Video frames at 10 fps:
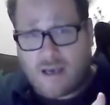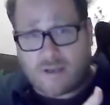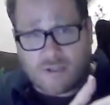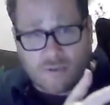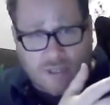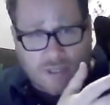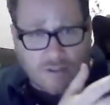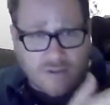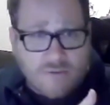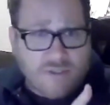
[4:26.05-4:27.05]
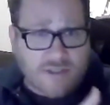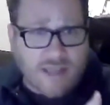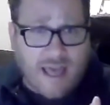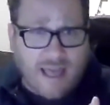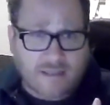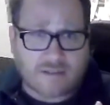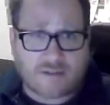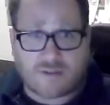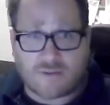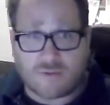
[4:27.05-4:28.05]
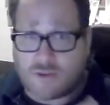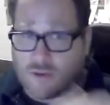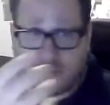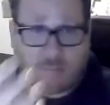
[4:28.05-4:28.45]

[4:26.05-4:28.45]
you can use that you can